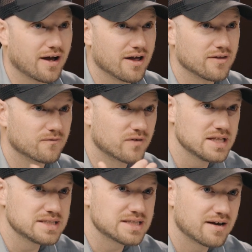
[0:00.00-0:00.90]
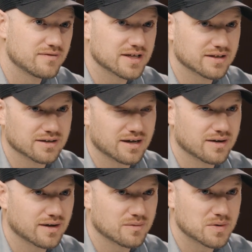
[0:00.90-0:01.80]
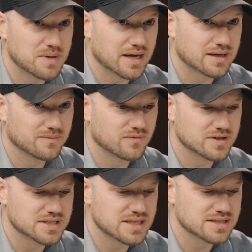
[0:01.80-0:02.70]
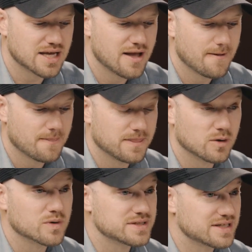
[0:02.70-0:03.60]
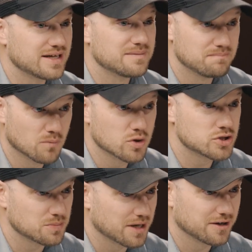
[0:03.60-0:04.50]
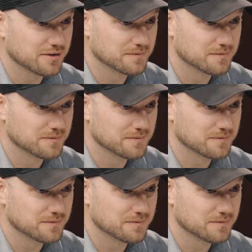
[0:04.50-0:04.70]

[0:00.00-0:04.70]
on the front side of thing, I want to back up before I say this. There was a moisture barrier.